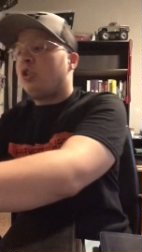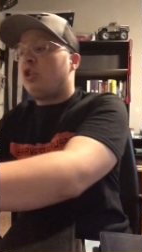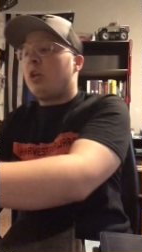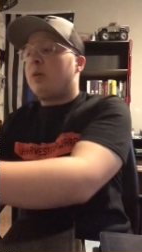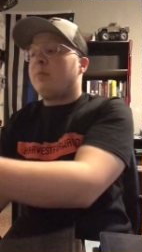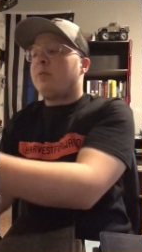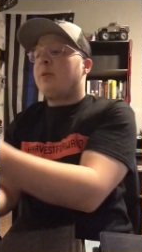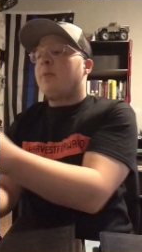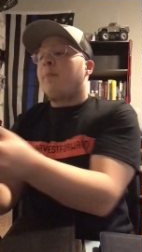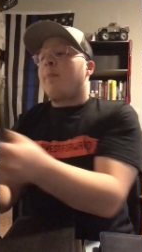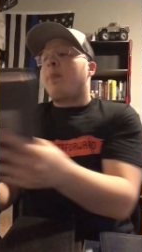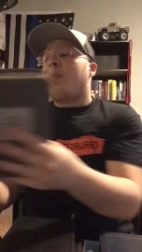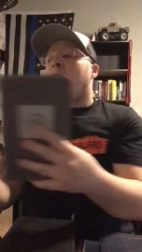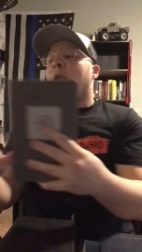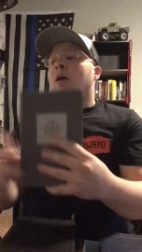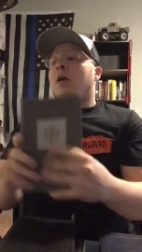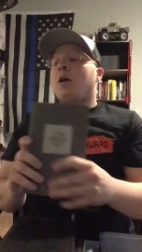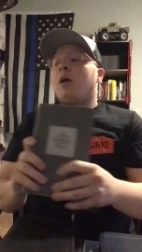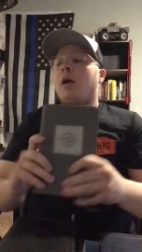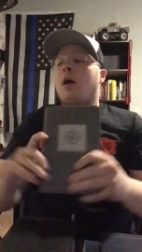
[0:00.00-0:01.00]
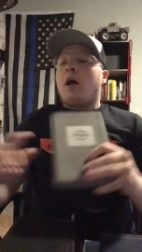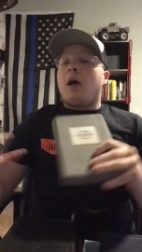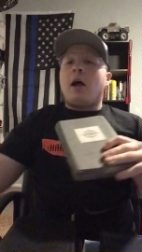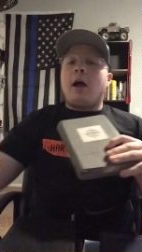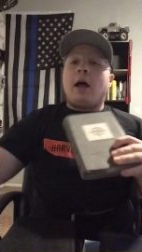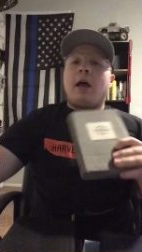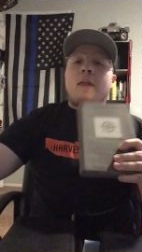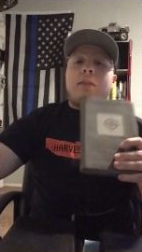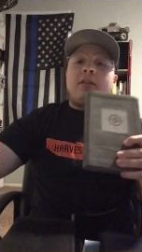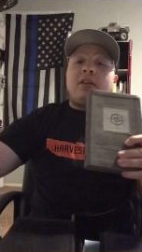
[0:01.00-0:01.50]
James.
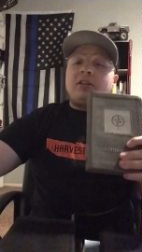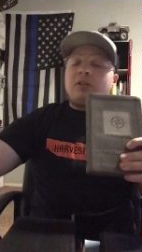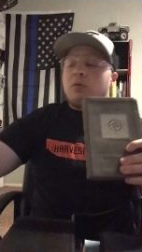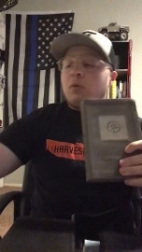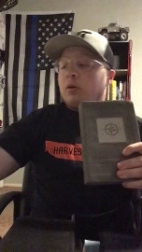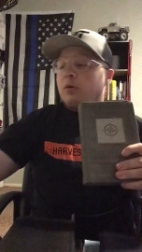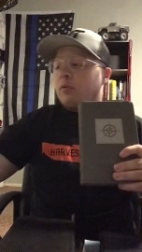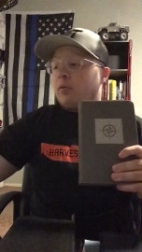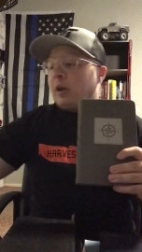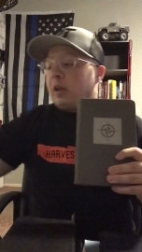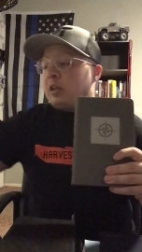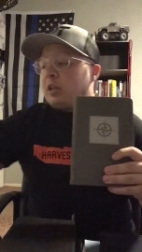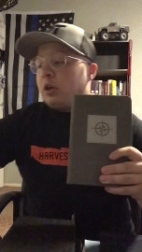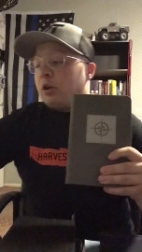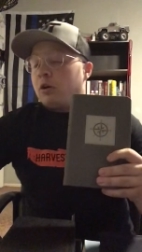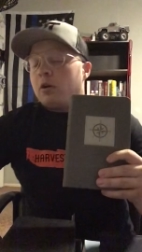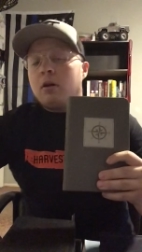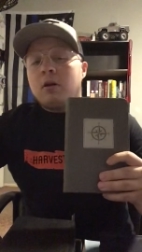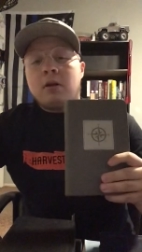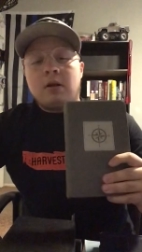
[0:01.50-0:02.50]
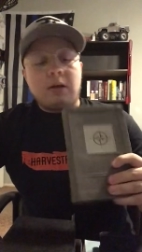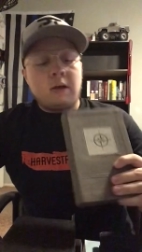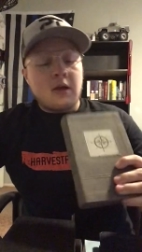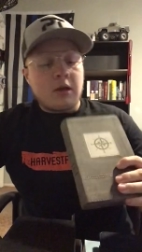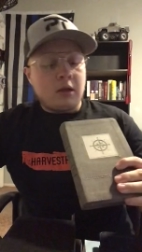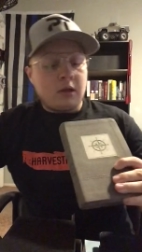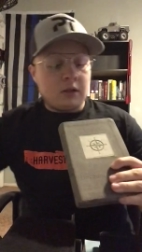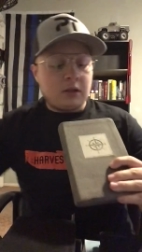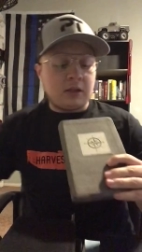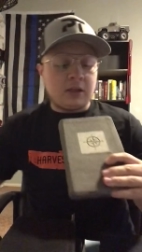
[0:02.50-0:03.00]
This one right here
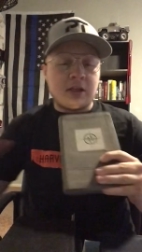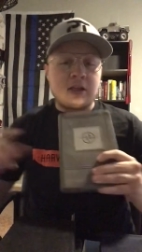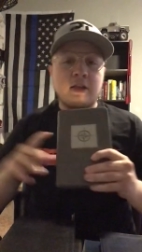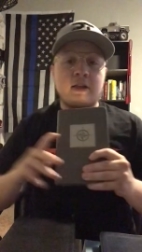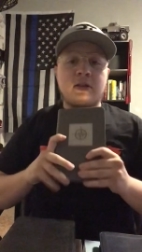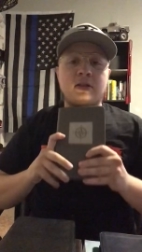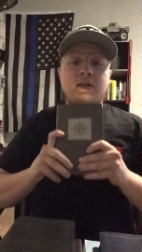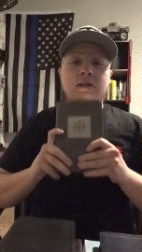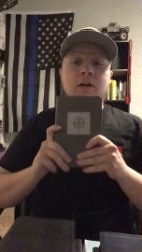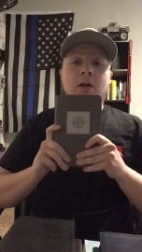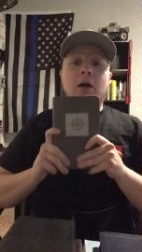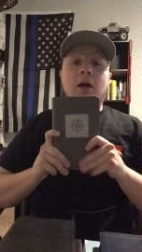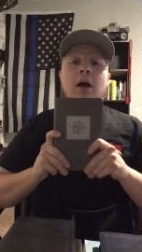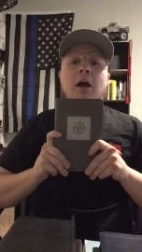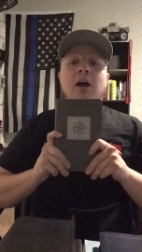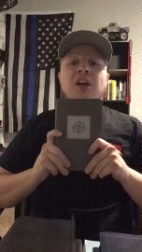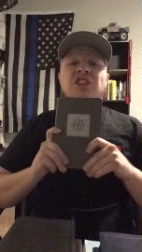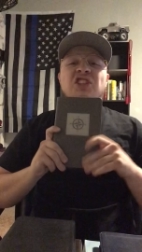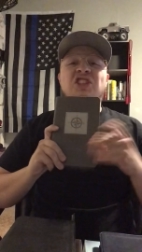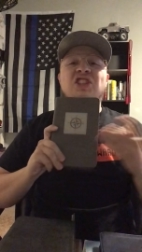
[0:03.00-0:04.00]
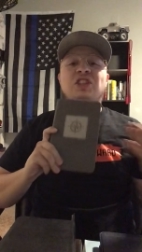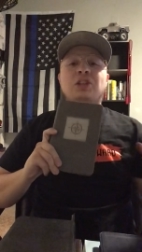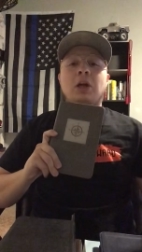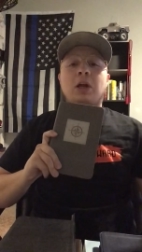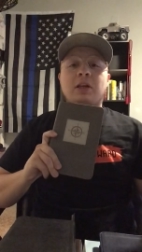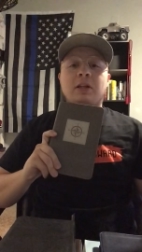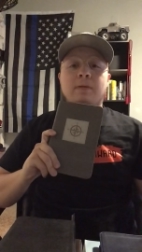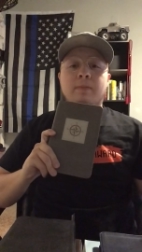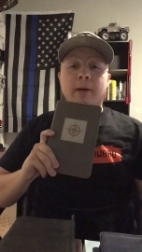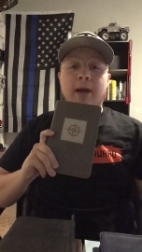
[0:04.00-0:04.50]
is a
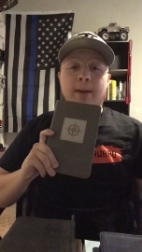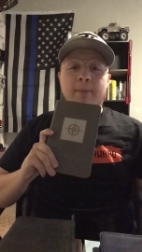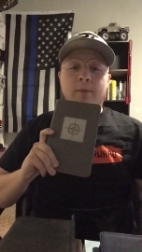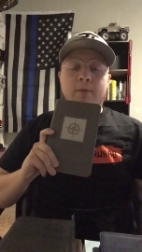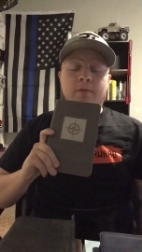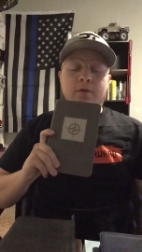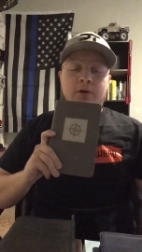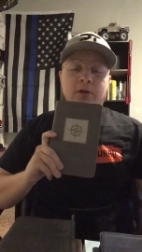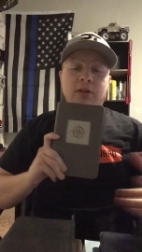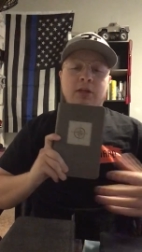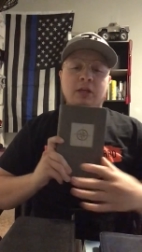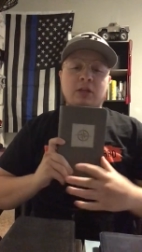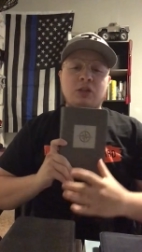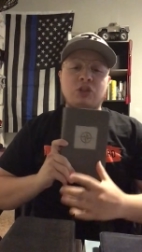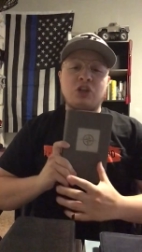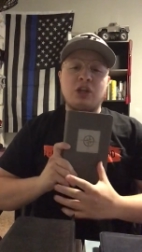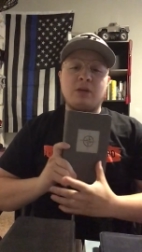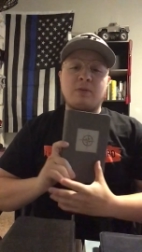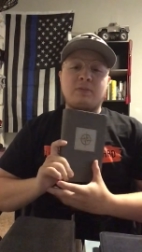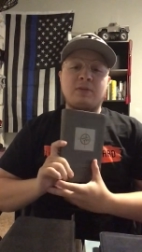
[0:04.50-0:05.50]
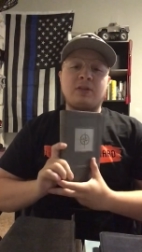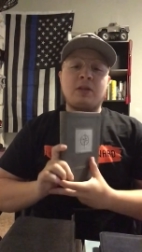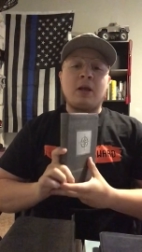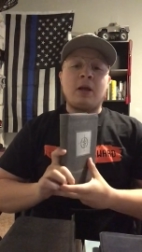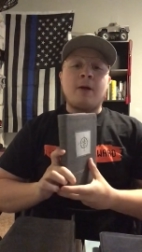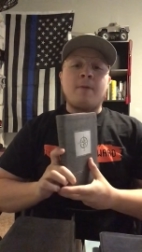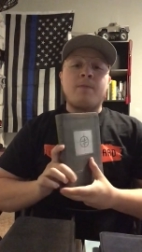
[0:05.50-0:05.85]
study Bible for King James.